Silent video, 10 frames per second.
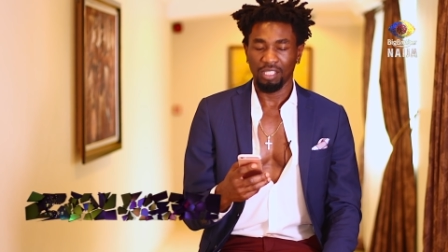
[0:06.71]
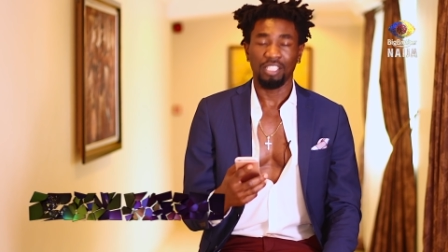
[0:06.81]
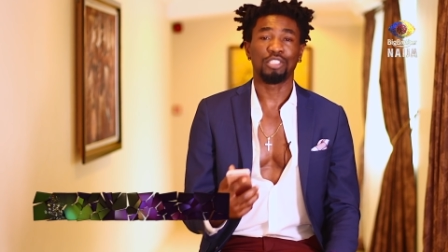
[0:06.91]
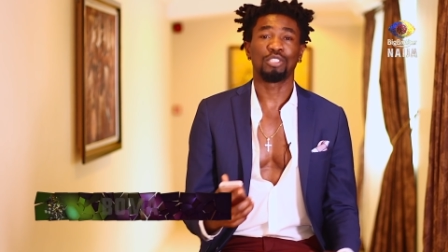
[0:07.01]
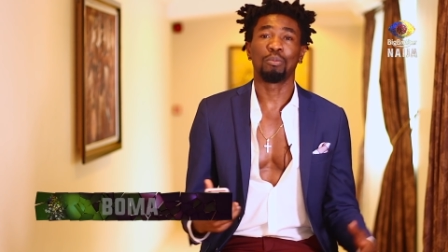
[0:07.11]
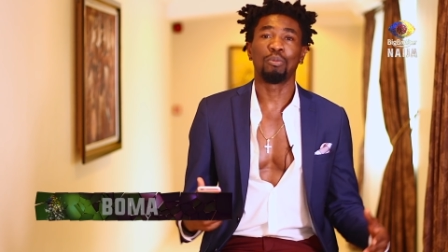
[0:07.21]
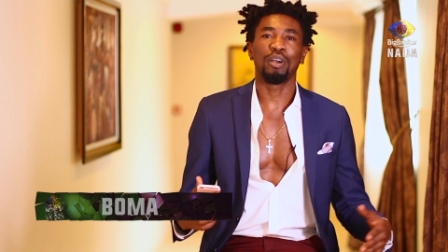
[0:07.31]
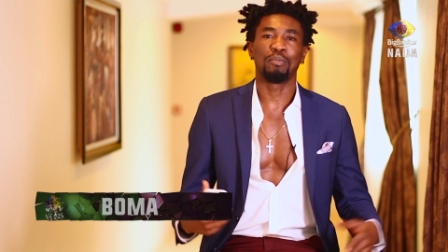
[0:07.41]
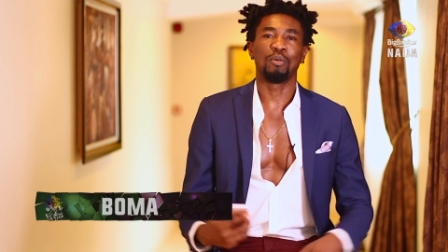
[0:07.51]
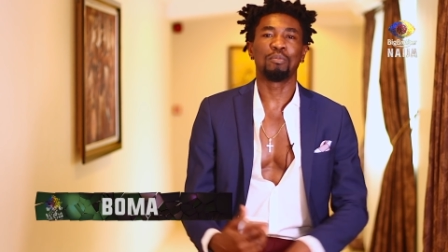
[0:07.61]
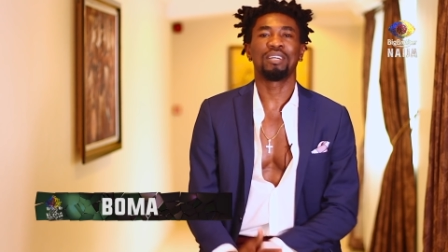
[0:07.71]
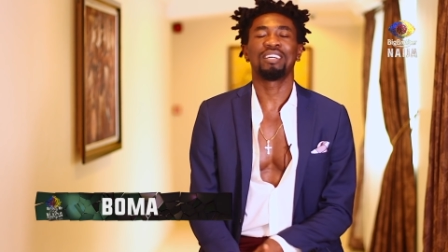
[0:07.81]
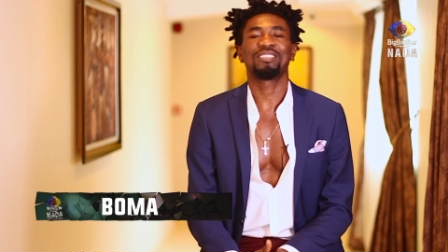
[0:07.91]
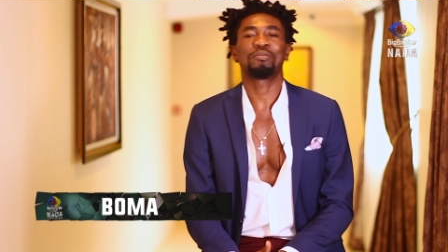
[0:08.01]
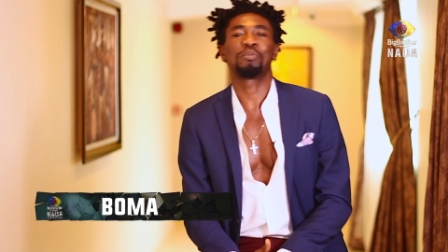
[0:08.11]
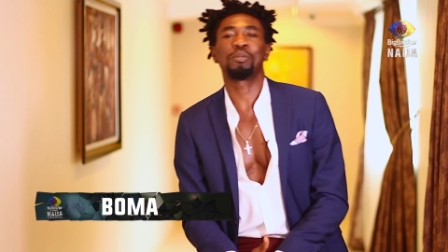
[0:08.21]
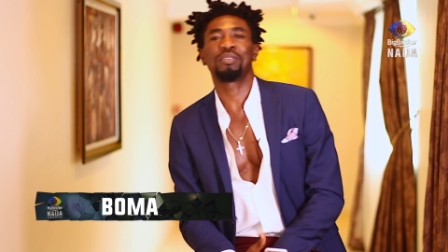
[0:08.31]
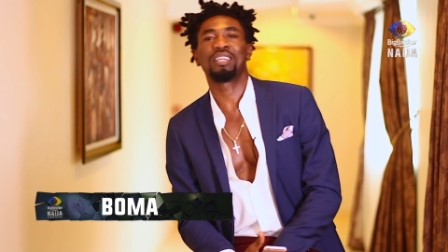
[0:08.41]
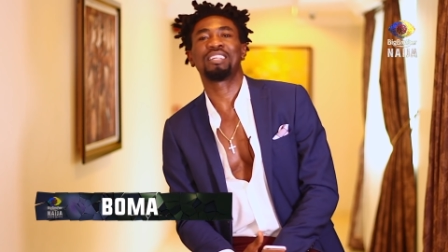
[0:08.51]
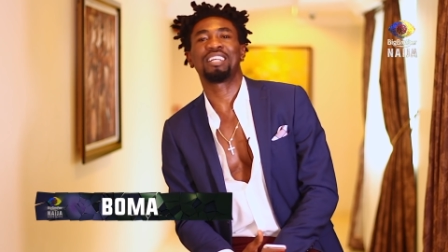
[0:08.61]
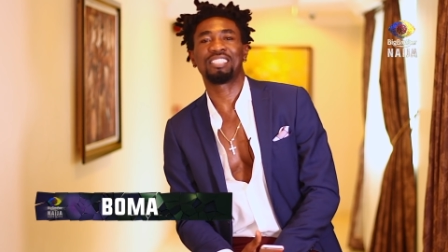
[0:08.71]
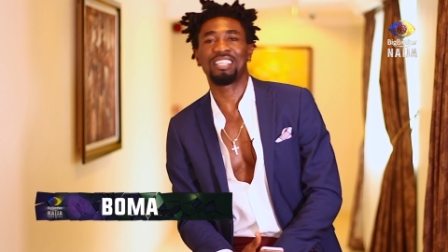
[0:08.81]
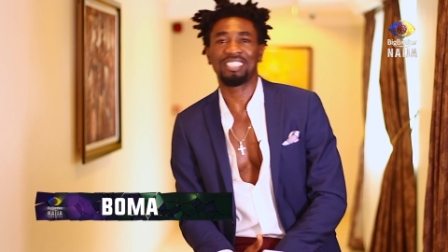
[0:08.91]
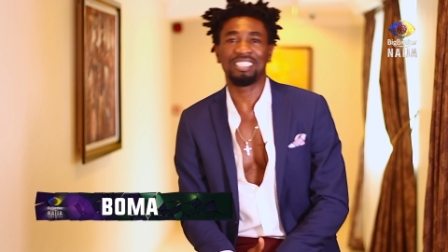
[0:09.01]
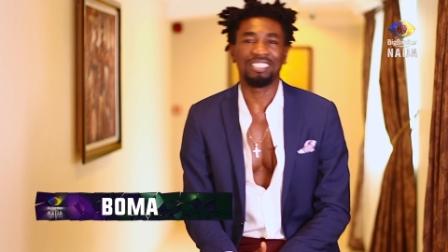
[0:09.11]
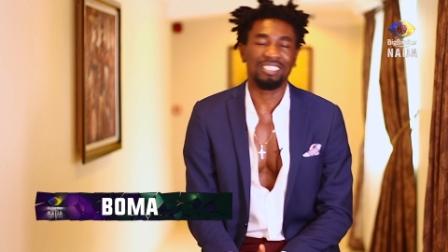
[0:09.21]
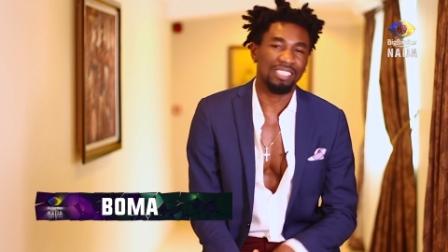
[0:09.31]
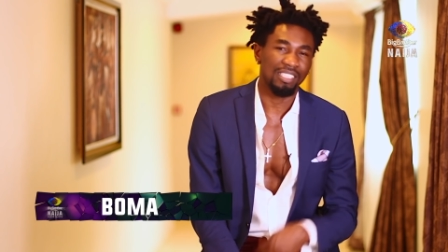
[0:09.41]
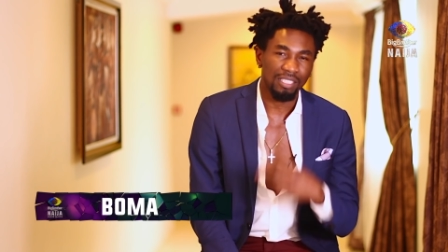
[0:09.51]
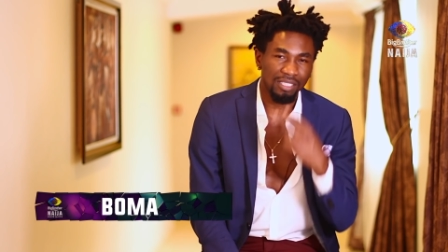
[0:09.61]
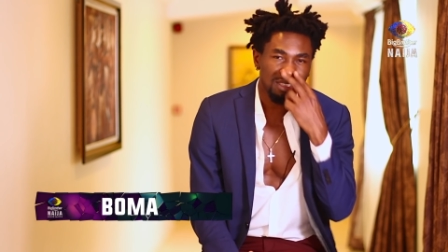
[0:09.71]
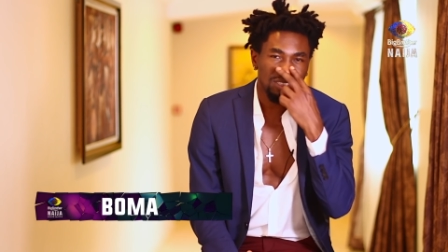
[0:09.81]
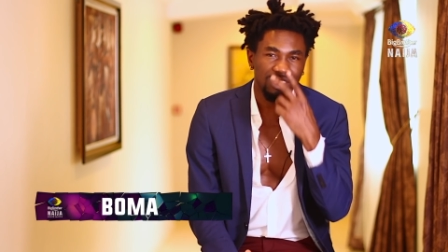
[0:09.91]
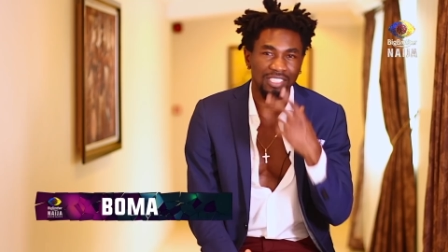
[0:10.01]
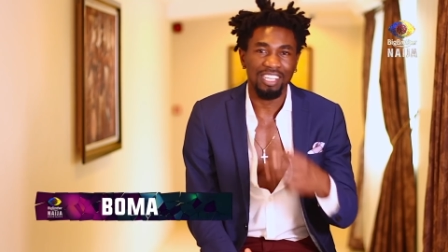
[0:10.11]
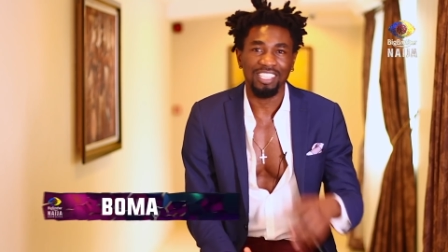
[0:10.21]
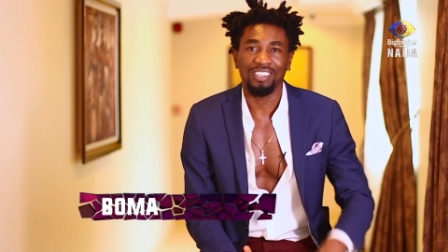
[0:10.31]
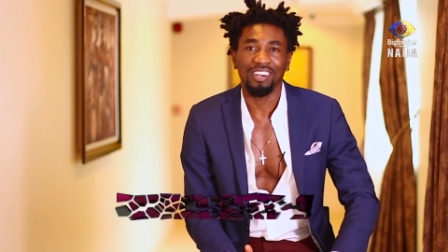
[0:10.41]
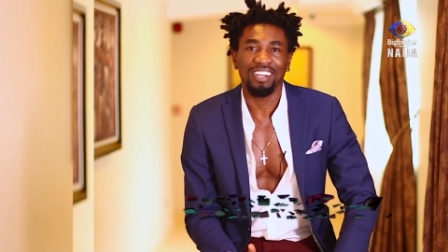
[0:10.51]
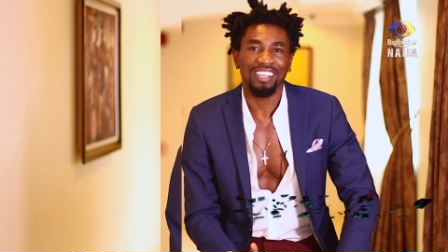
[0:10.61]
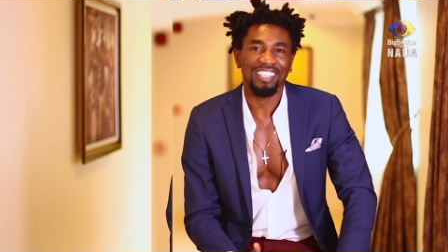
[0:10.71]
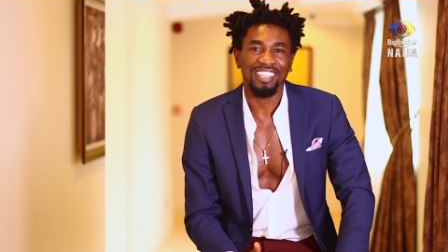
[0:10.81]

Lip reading: It's your boy Boma, BBNaija season 6. Shine your eye.